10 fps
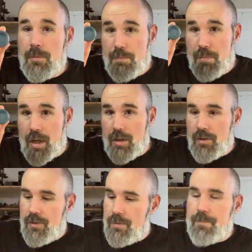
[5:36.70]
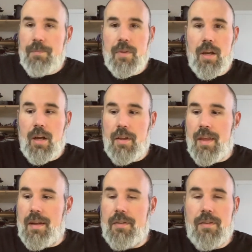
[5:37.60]
bottles.
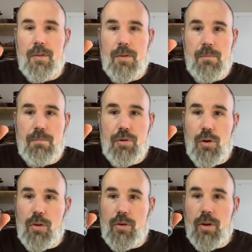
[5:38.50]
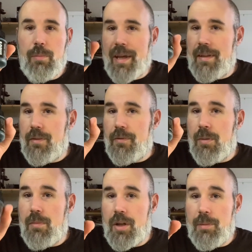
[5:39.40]
That is ProAcryl paints from
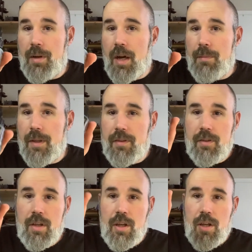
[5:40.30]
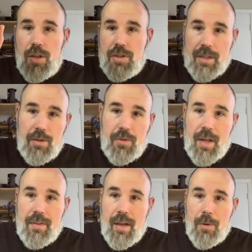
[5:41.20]
Monument Hobbies. Check those
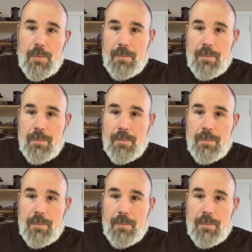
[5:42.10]
guys out.